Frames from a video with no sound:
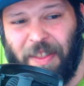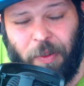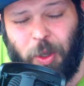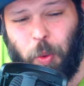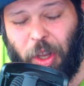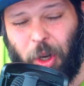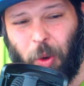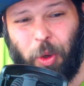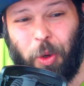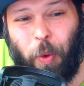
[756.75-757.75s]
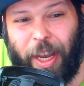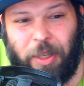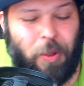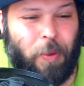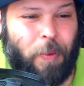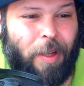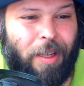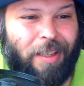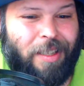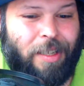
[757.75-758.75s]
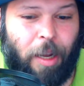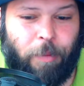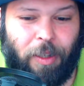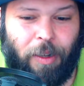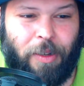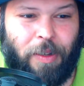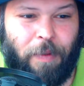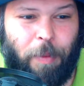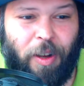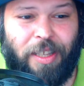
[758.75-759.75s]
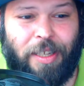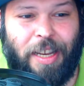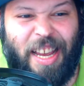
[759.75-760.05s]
There's really no good way to stop the loss of the pawns.